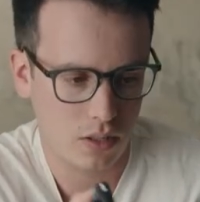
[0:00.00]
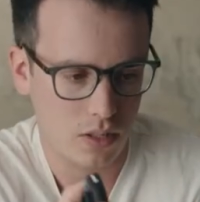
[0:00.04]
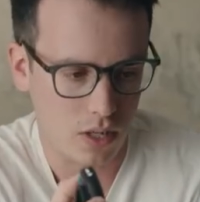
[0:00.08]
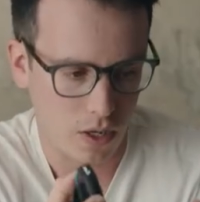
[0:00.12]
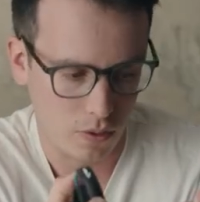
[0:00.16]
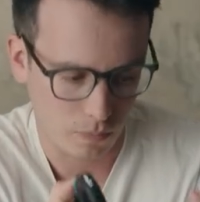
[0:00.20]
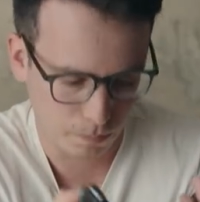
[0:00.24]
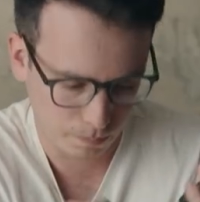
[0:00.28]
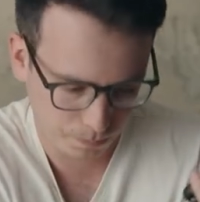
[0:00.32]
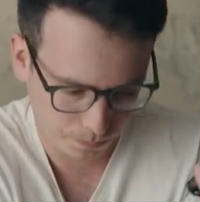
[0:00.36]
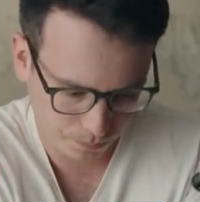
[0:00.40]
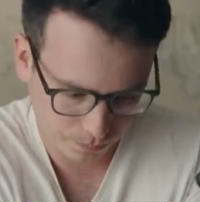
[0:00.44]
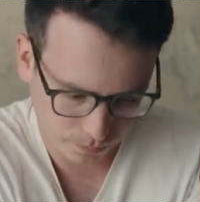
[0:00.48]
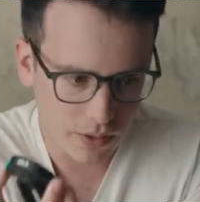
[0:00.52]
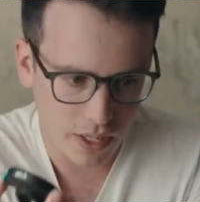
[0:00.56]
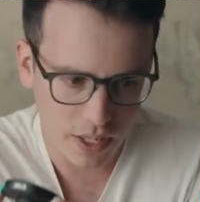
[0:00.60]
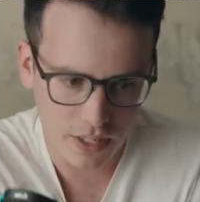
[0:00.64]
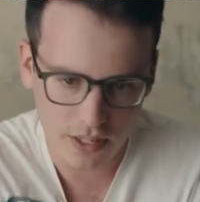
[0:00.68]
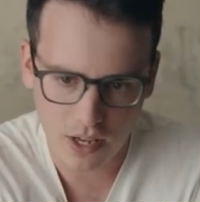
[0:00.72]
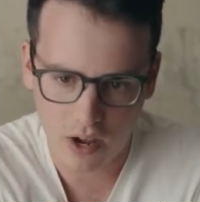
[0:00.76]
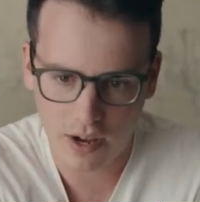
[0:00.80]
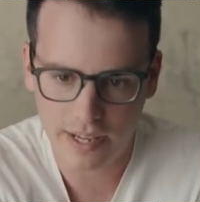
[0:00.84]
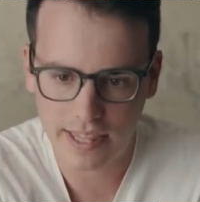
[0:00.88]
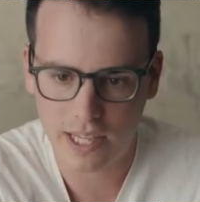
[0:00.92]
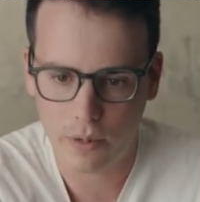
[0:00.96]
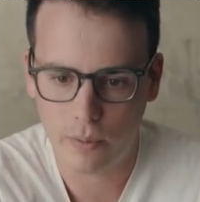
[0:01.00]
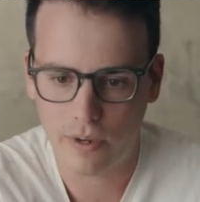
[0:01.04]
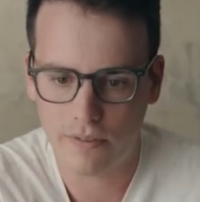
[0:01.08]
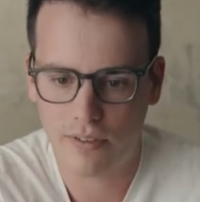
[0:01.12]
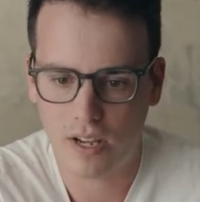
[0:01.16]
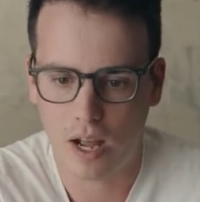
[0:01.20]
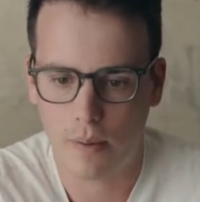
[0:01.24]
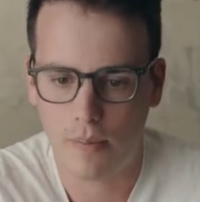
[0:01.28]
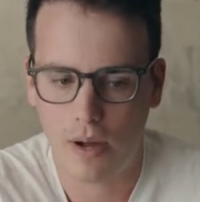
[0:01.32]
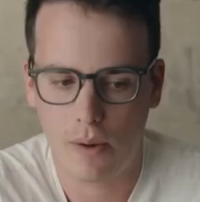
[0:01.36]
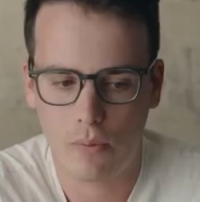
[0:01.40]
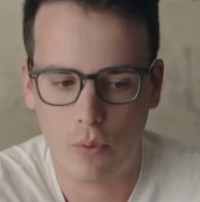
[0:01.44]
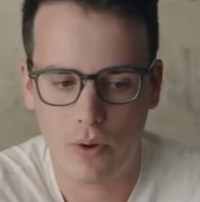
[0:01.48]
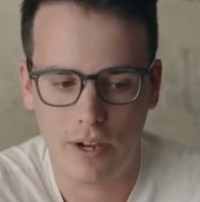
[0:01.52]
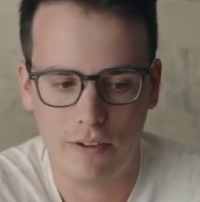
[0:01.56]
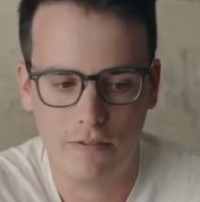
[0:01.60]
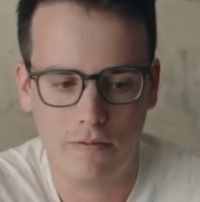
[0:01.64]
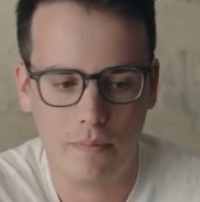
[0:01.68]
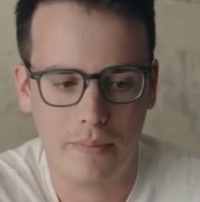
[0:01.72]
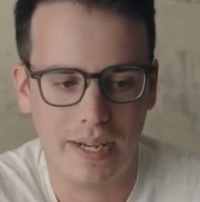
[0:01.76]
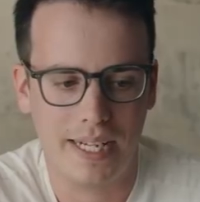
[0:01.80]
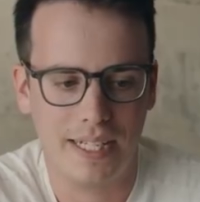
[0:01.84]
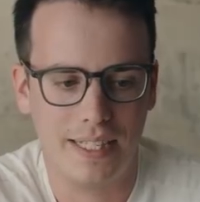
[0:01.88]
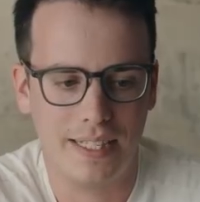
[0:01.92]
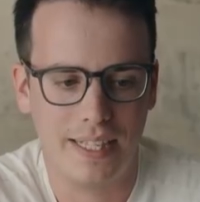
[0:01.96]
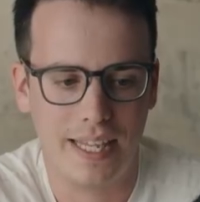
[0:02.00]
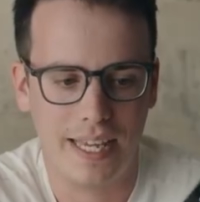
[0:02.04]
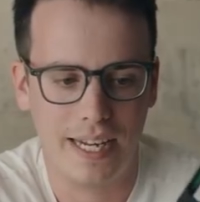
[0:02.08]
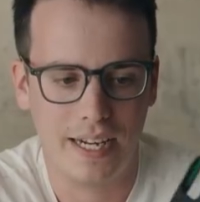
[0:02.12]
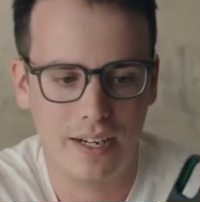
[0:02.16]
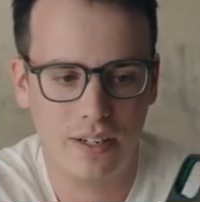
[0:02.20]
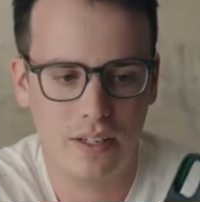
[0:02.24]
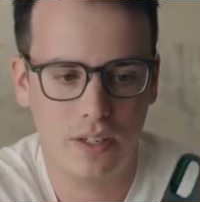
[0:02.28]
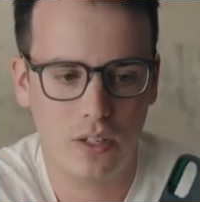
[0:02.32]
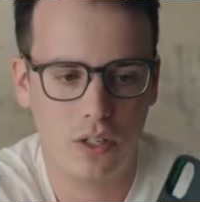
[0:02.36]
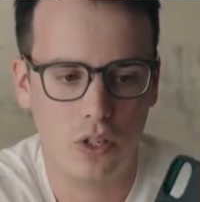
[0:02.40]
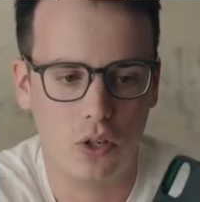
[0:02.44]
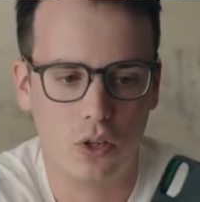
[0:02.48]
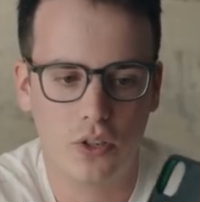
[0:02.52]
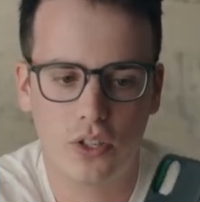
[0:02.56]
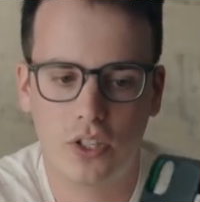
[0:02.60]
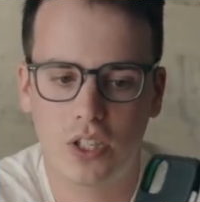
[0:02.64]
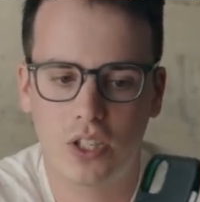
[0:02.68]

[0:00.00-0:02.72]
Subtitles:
So the design that we've come up with means that you're